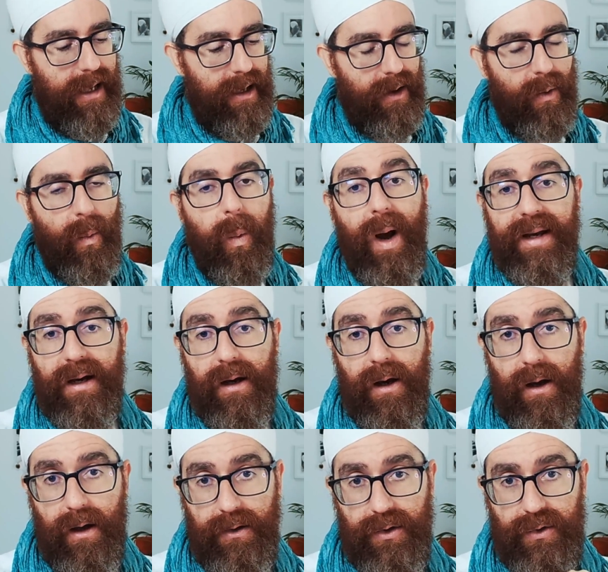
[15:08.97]
quite a
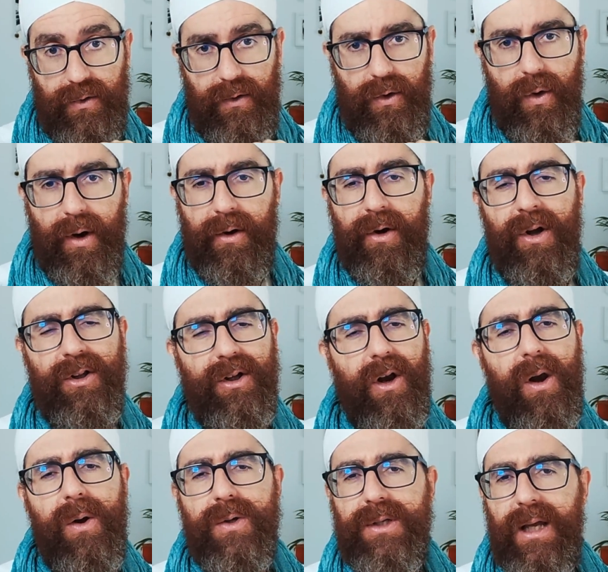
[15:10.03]
lot. You are not
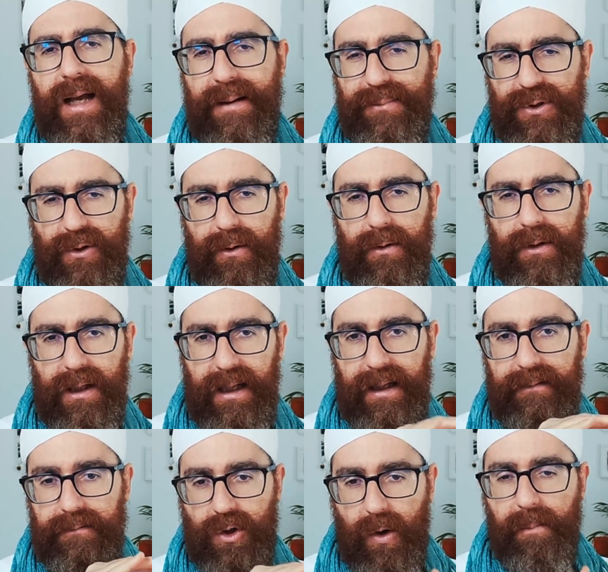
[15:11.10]
closing
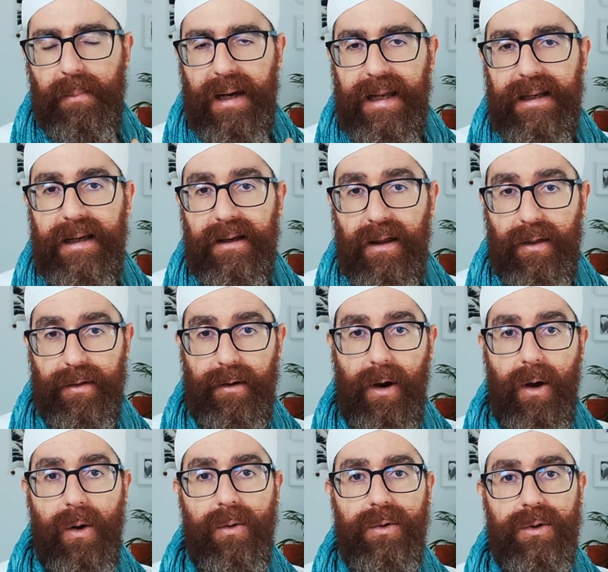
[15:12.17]
absolutely completely the
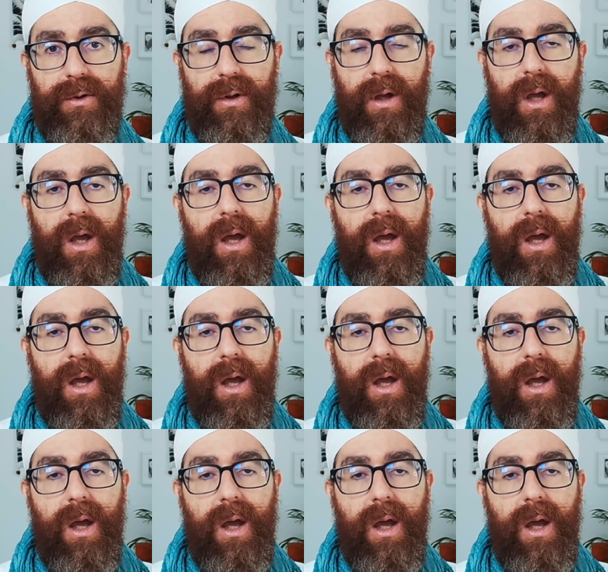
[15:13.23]
throat,